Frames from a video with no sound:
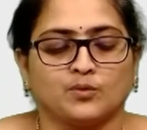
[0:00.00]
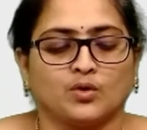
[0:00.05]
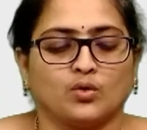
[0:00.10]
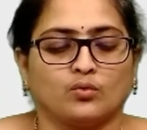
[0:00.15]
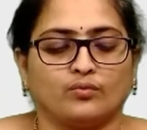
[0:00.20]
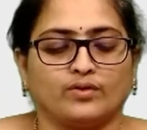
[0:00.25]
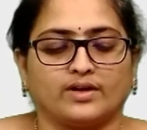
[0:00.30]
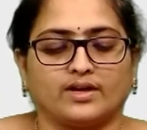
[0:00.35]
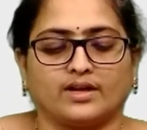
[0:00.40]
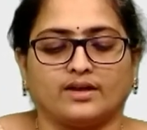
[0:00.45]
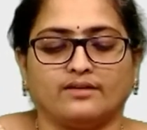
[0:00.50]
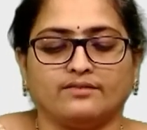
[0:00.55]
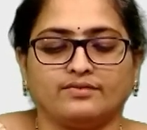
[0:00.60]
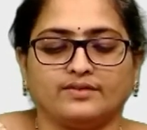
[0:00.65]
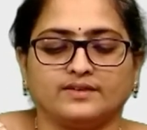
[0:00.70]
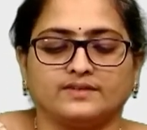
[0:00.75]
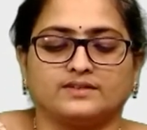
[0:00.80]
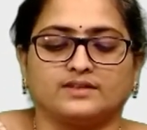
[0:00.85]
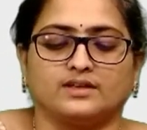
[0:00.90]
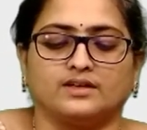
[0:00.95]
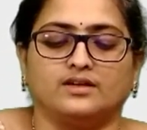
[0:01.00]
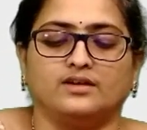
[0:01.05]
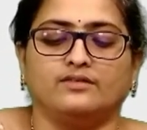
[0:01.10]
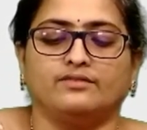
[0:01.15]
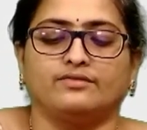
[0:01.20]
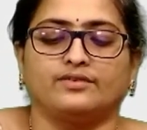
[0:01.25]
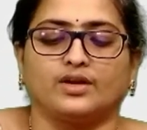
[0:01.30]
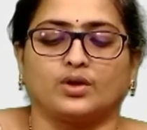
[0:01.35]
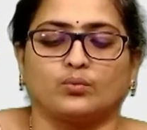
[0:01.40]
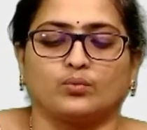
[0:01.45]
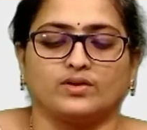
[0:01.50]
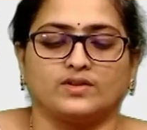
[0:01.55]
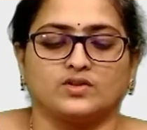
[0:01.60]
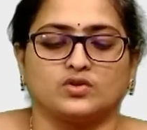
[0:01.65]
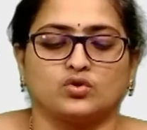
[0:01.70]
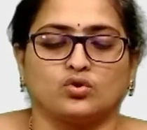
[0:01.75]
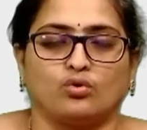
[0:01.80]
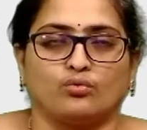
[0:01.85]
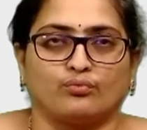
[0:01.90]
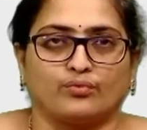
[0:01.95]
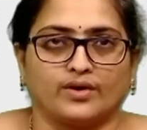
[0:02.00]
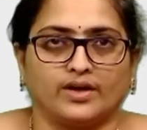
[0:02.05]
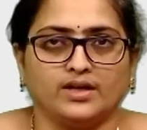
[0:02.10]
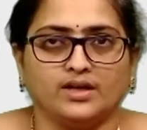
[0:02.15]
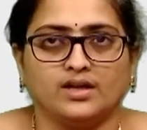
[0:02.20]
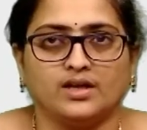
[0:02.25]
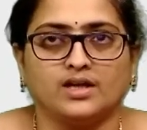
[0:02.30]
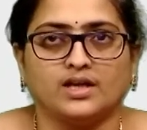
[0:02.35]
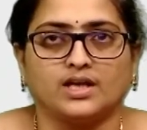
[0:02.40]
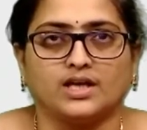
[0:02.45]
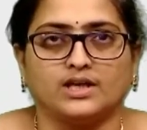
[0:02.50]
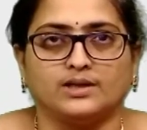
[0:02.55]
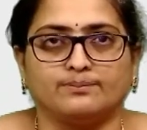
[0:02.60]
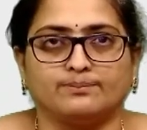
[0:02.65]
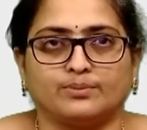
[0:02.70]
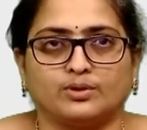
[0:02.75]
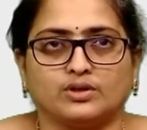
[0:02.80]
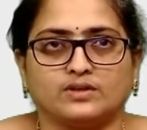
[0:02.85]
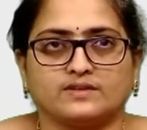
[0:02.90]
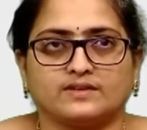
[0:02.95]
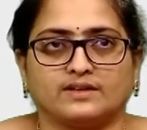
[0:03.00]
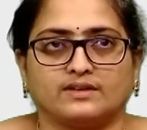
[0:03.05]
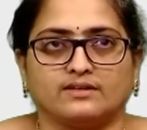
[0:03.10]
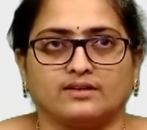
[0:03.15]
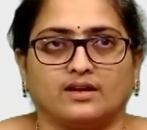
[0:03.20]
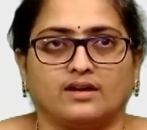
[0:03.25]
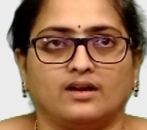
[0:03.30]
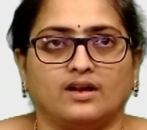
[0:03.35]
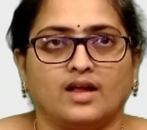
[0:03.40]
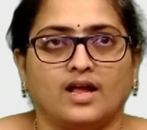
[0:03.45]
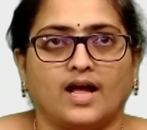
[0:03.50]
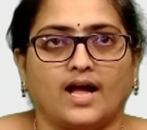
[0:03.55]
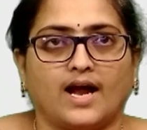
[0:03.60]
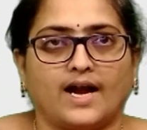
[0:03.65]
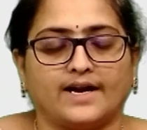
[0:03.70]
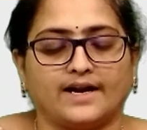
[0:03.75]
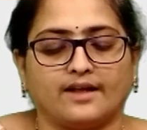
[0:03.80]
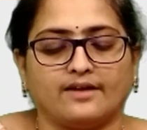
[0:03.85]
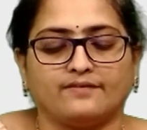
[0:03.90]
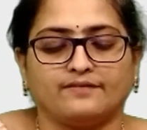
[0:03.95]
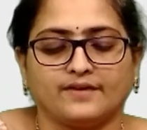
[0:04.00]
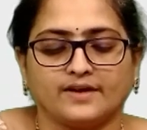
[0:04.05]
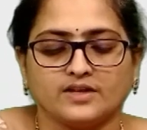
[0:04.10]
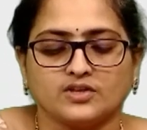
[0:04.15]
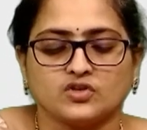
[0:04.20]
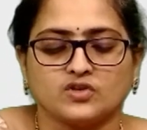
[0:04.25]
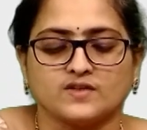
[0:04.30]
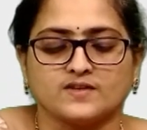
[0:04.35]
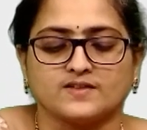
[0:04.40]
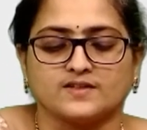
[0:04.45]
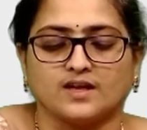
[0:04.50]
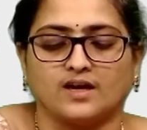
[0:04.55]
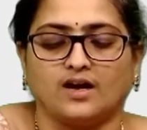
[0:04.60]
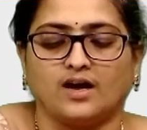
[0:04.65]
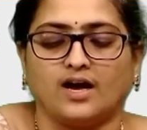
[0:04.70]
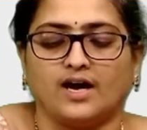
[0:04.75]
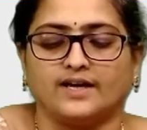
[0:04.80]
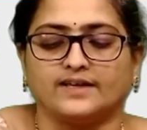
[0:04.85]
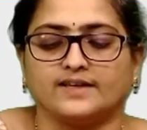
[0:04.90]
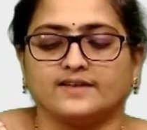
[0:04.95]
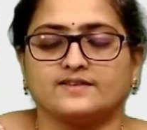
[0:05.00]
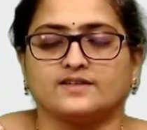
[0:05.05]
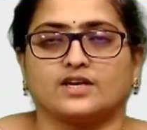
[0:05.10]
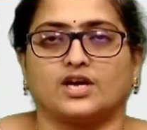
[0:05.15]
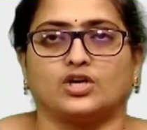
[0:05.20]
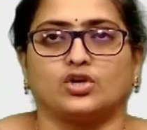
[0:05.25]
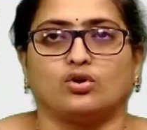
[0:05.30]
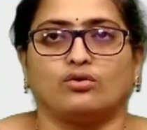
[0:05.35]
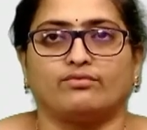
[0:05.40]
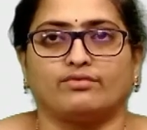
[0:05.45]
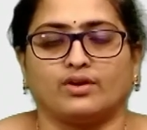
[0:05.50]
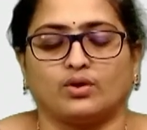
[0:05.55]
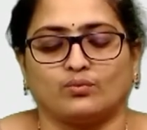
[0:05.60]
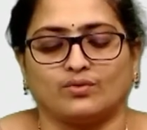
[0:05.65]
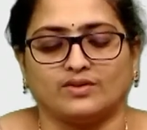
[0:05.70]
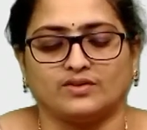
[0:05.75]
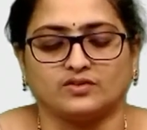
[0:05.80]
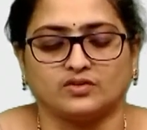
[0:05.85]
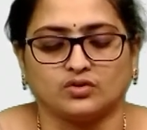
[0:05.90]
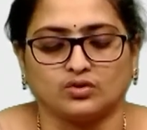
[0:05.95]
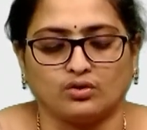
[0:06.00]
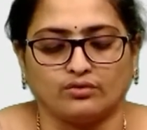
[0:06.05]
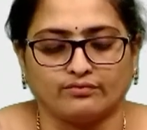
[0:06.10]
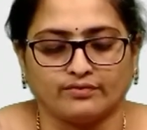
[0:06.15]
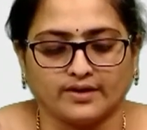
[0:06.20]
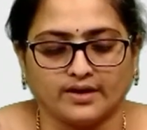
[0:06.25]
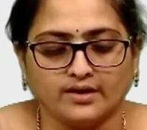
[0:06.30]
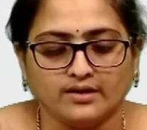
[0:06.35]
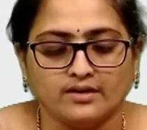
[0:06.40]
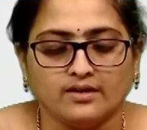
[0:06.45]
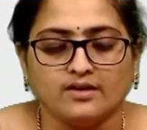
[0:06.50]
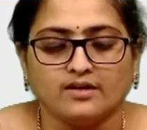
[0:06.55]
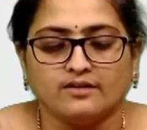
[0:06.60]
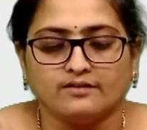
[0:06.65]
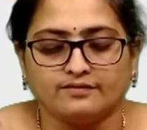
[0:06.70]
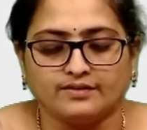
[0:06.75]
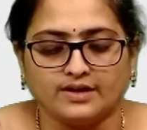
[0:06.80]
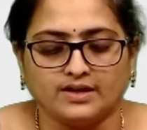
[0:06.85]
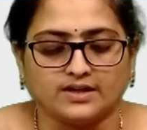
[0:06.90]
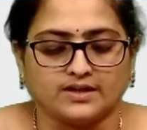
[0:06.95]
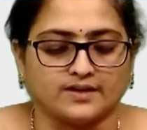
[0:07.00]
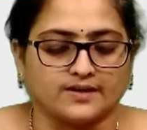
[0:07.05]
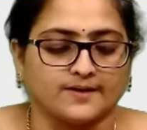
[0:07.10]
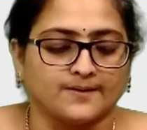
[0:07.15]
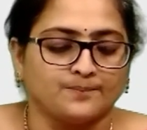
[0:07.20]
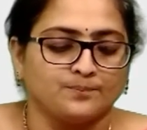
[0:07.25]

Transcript: where f is a frequency of an input signal and fh is the highest cutoff frequency of a filter.